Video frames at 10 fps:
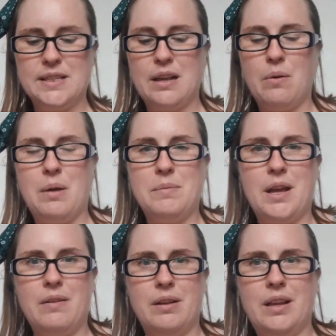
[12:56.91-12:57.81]
so I'm
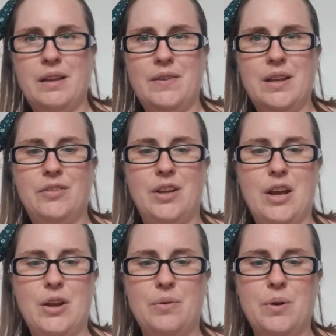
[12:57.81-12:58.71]
giving it a
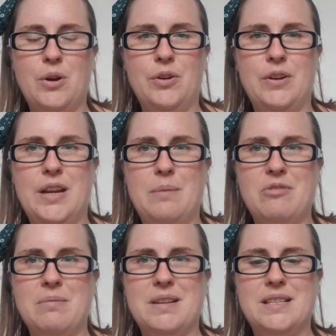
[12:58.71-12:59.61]
go on the
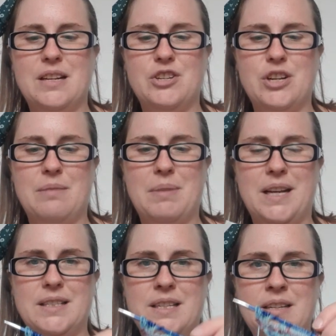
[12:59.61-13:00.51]
Bring Me Sunshine
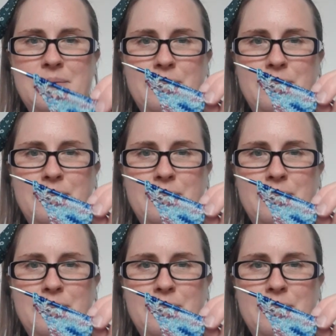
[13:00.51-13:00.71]
pattern.